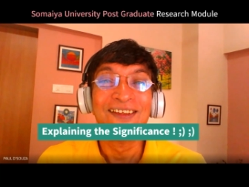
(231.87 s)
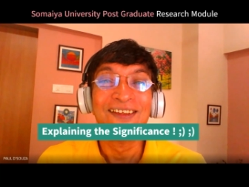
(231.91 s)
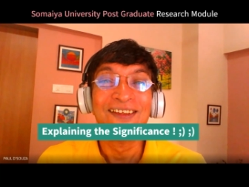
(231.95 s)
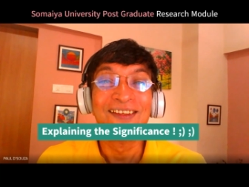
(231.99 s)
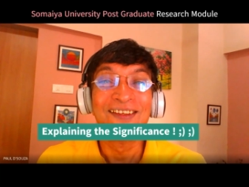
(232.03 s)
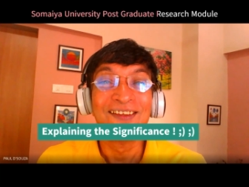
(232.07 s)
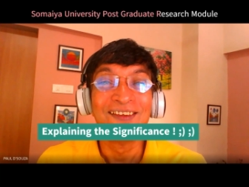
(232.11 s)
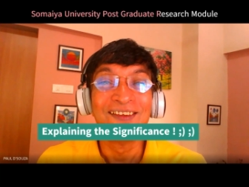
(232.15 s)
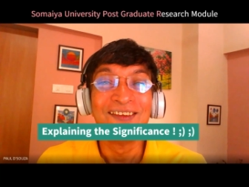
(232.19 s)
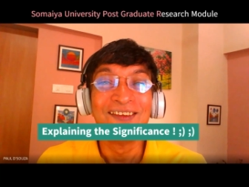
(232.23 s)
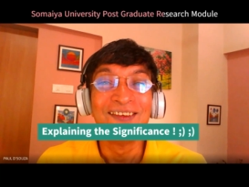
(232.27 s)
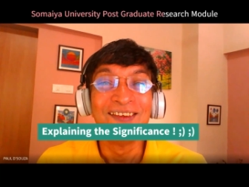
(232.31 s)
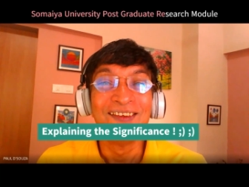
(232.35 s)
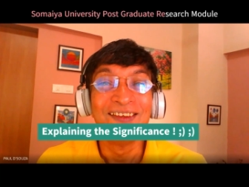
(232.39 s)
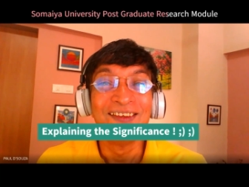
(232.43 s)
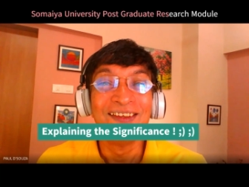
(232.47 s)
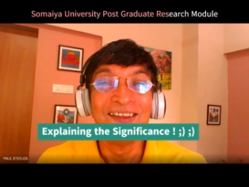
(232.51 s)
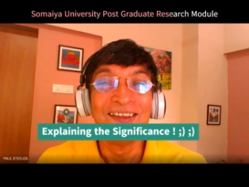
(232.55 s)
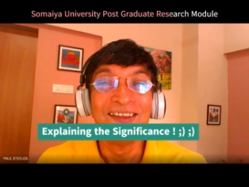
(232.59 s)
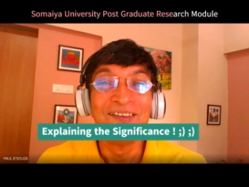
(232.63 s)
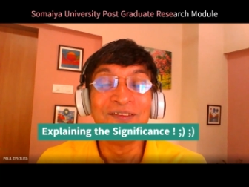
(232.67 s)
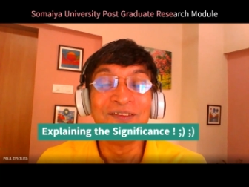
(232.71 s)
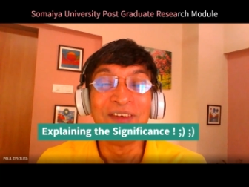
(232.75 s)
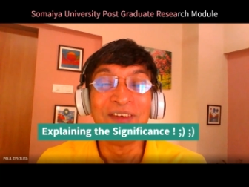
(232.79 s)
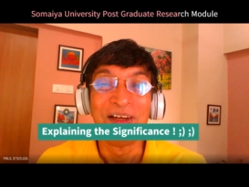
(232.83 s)
So
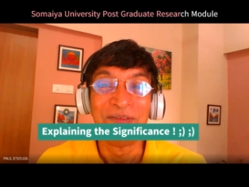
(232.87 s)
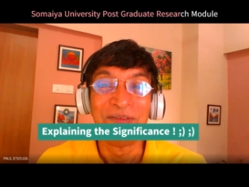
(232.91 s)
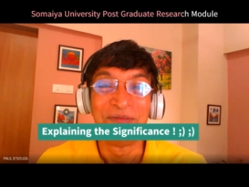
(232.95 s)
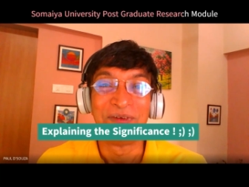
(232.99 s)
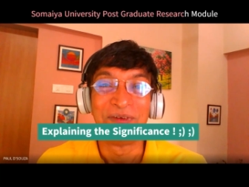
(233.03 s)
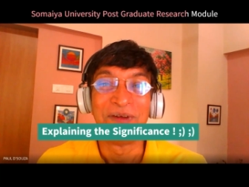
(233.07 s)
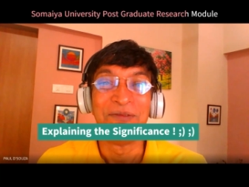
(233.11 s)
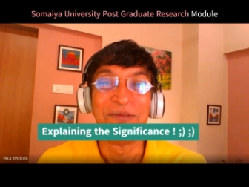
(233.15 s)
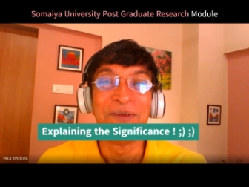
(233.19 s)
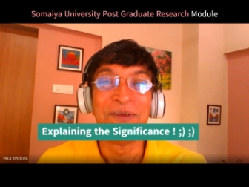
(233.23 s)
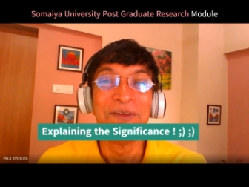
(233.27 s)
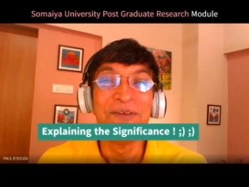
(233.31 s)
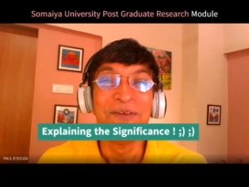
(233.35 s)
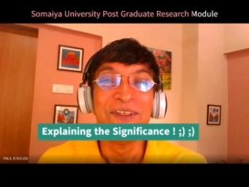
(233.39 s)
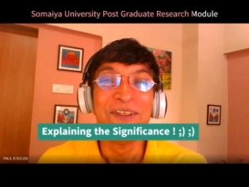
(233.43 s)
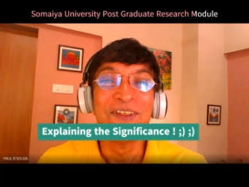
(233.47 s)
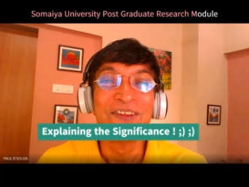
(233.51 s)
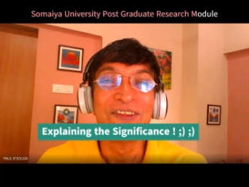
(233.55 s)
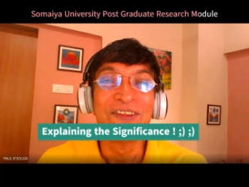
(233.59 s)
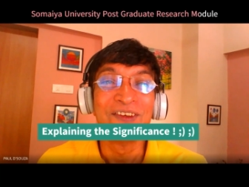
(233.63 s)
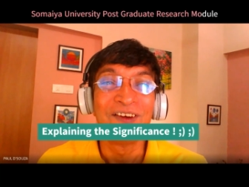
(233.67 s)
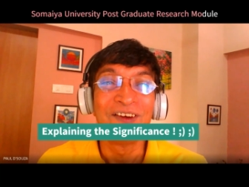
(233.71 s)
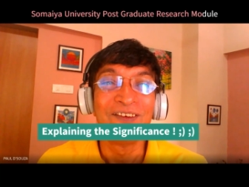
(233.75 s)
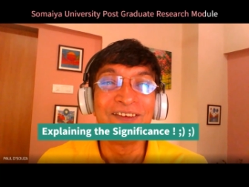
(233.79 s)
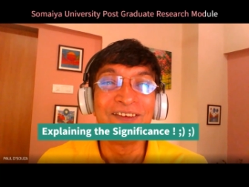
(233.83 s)
my problem
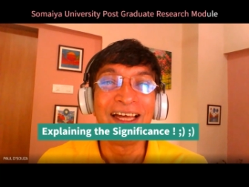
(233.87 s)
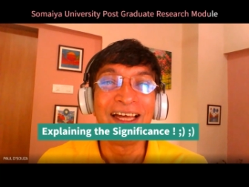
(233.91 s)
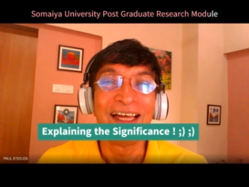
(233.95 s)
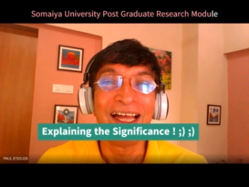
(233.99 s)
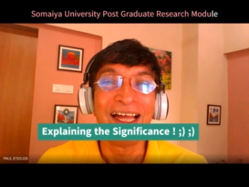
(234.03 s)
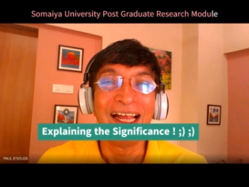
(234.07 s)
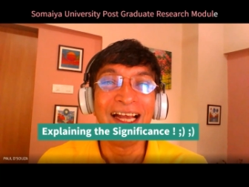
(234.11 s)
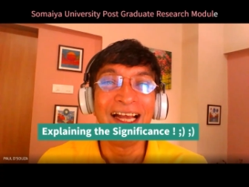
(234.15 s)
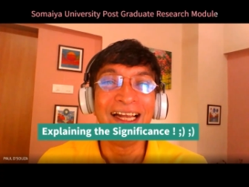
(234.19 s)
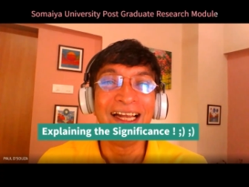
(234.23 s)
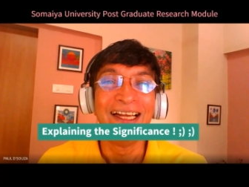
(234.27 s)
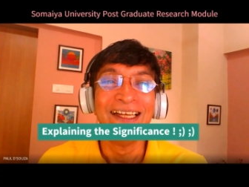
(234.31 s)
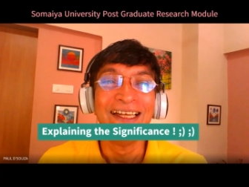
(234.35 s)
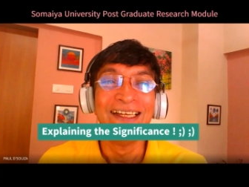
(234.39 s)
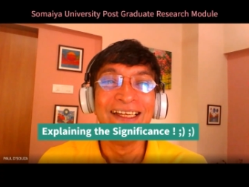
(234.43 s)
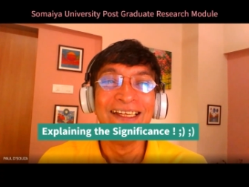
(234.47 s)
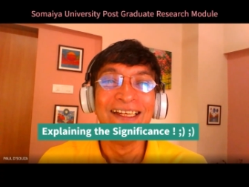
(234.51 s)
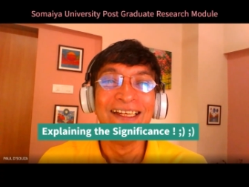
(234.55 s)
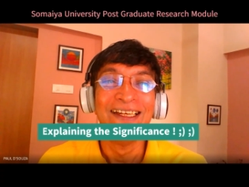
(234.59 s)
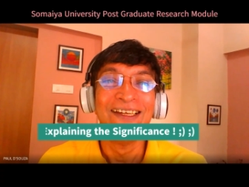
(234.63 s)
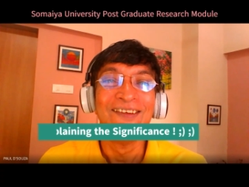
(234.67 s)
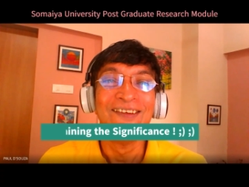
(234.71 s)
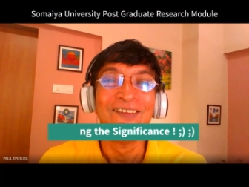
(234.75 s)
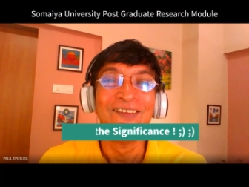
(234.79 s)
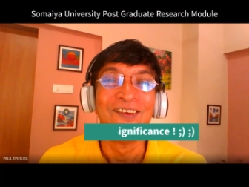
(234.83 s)
is solved, Dad.
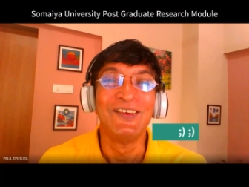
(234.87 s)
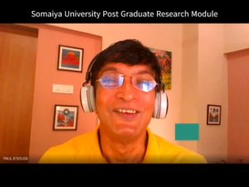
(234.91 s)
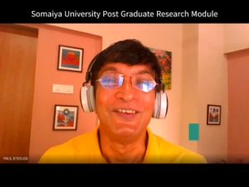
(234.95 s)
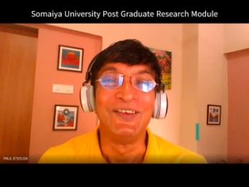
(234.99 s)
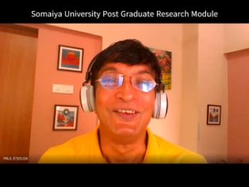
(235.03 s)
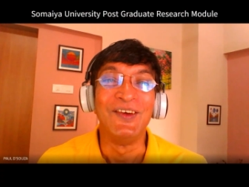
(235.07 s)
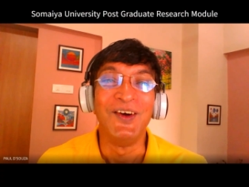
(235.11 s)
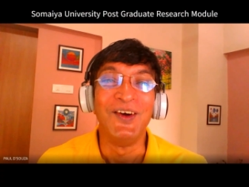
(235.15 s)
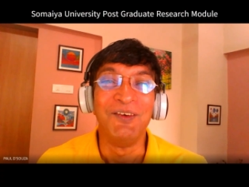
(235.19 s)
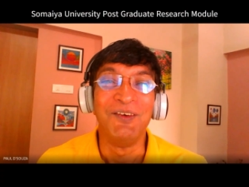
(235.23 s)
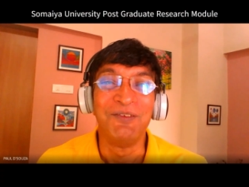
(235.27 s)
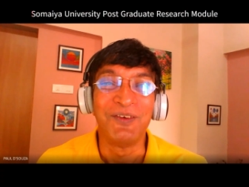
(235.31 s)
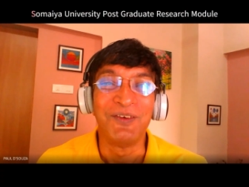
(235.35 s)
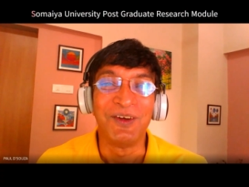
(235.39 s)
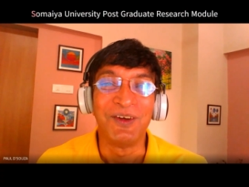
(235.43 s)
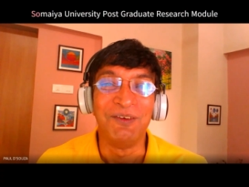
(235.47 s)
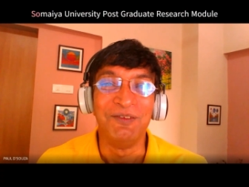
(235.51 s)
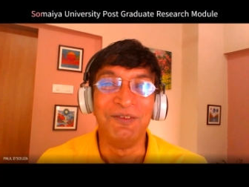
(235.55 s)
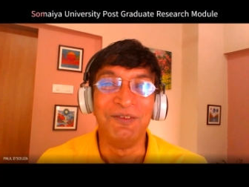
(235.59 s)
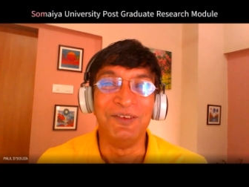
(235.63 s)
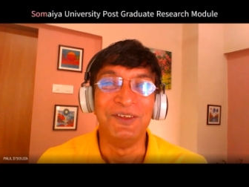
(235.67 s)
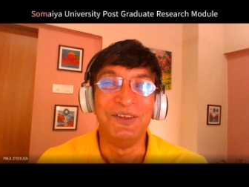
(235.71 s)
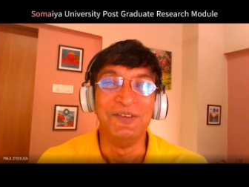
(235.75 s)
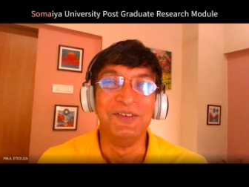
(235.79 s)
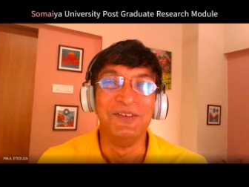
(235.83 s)
What's your
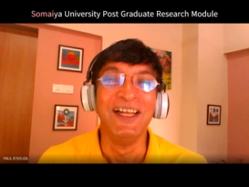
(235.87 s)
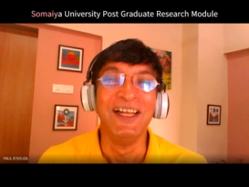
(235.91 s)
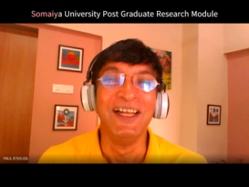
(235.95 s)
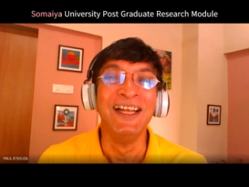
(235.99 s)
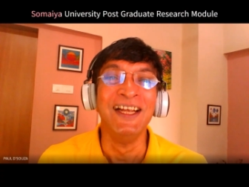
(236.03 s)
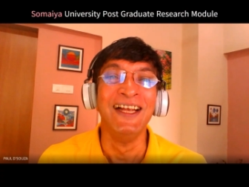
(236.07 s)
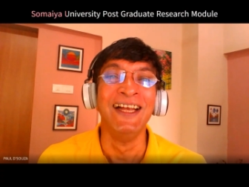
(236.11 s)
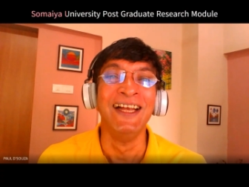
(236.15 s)
problem?"